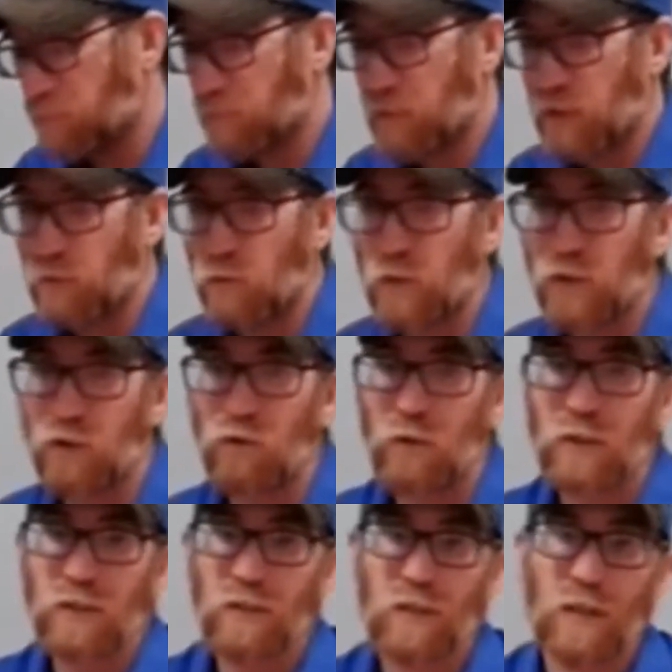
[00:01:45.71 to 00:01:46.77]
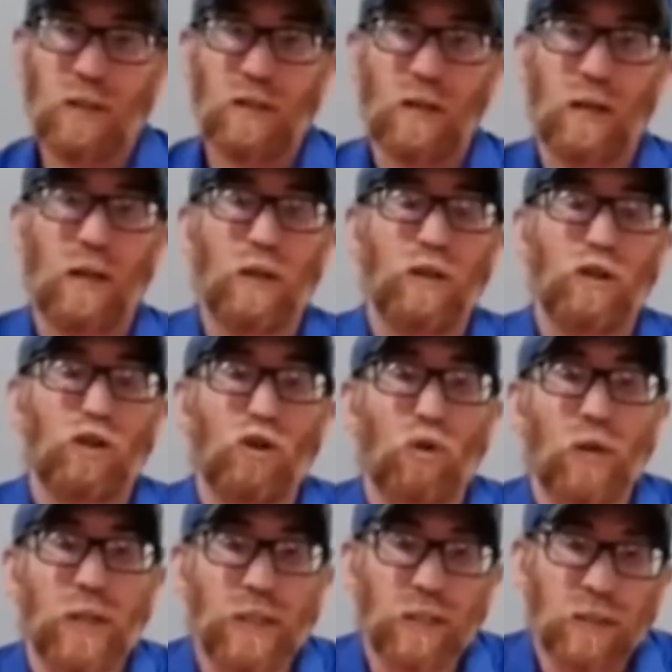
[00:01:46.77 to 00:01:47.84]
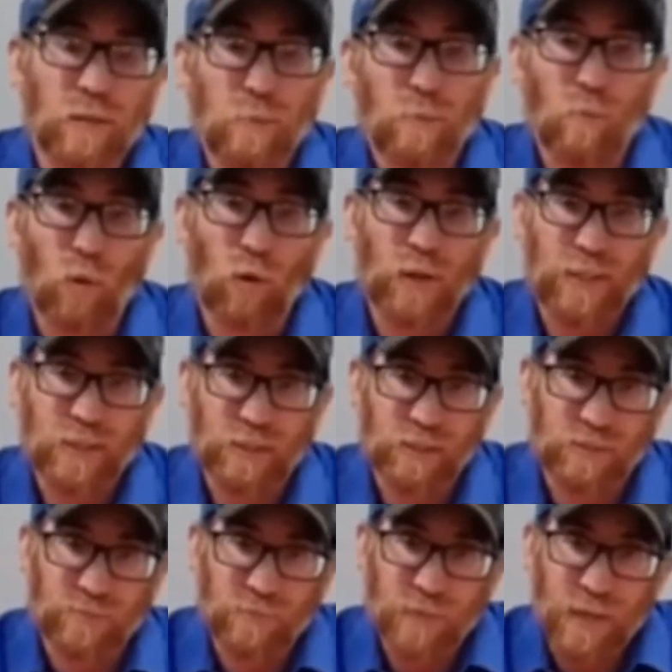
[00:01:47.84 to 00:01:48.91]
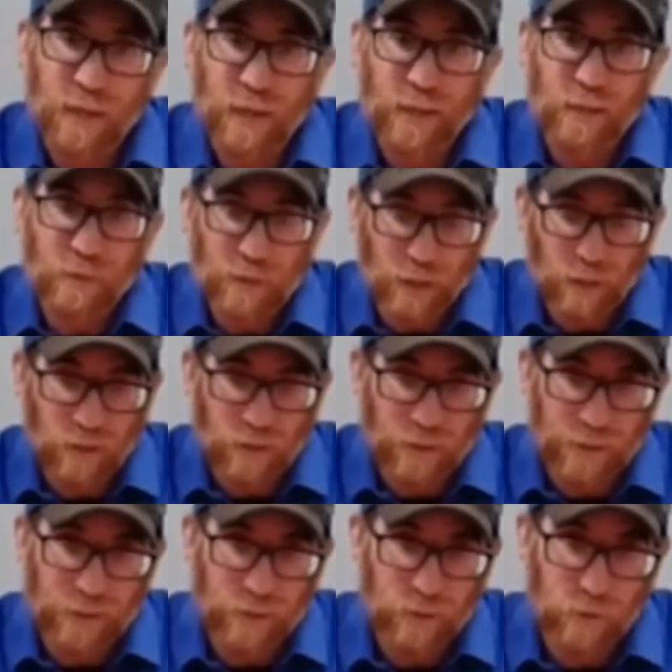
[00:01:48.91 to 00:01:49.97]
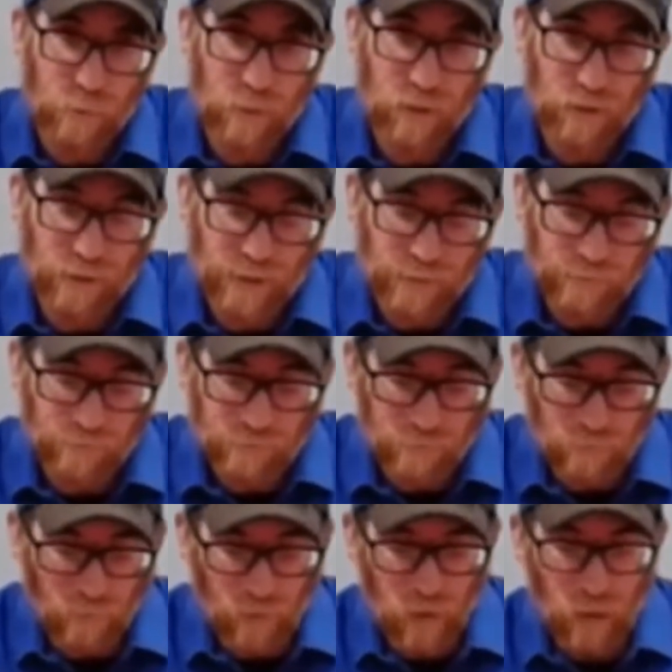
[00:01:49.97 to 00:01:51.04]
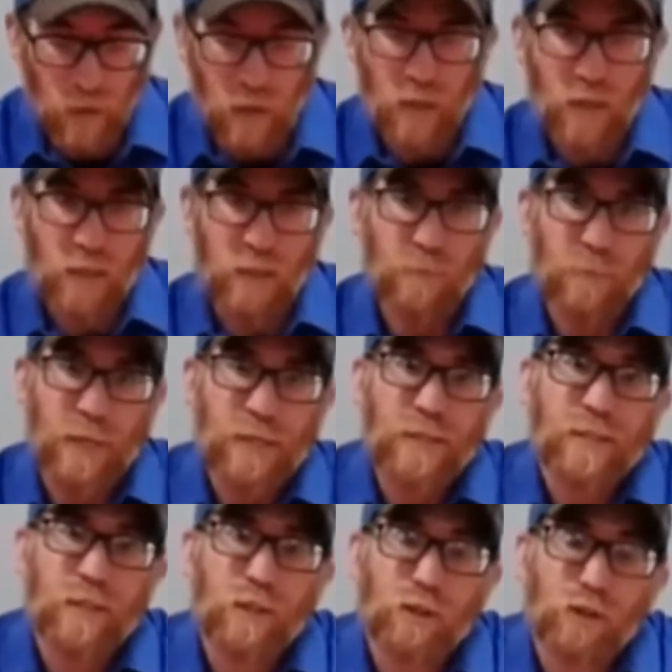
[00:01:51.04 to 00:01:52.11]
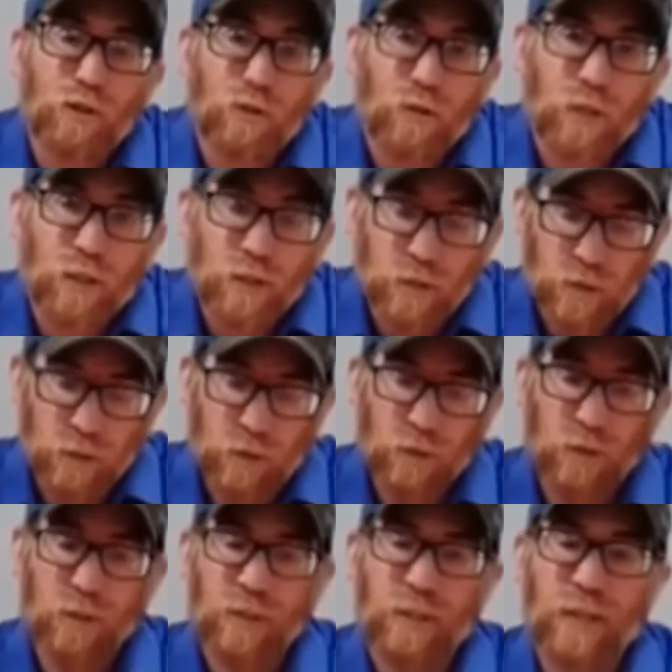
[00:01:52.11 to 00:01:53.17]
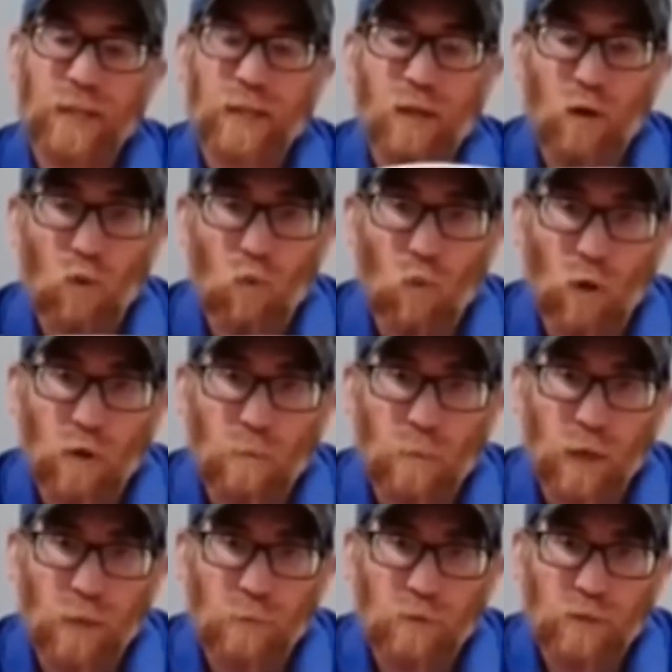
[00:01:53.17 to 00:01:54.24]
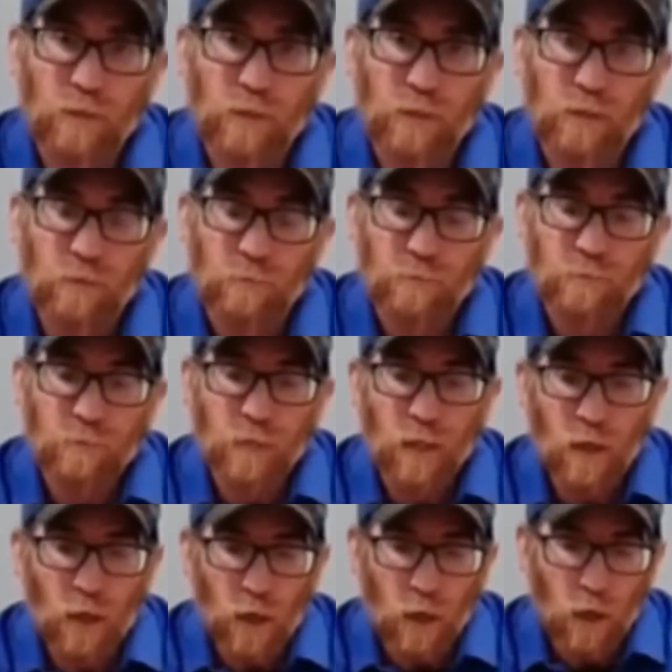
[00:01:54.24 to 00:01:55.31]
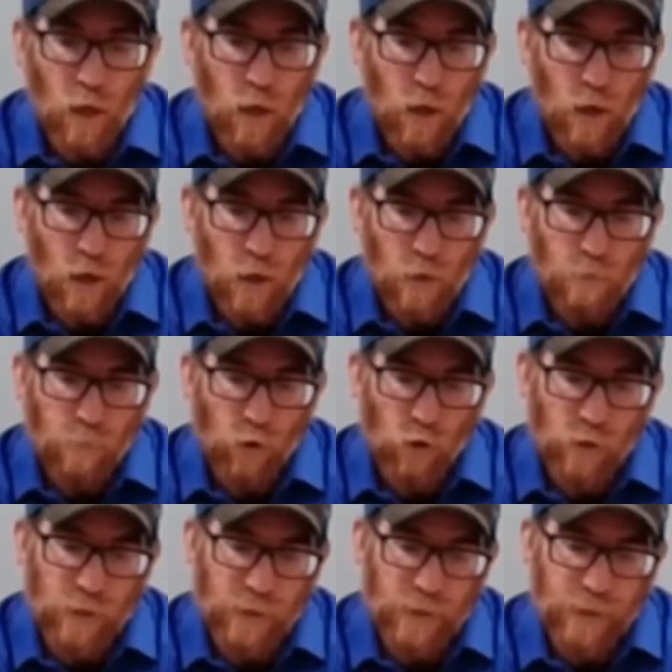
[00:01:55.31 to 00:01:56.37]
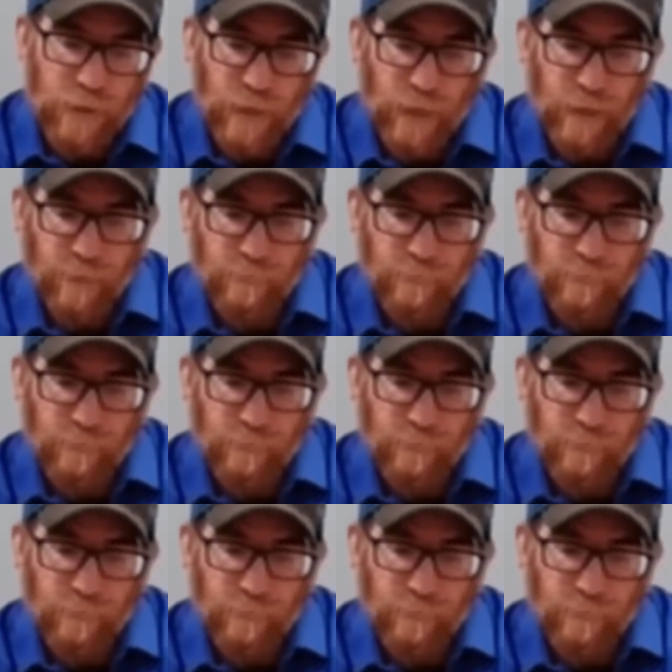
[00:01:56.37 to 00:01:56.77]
What joints are joined points on an architecture building. To make these joints, you're going to take 1 pipe cleaner, fold it in half.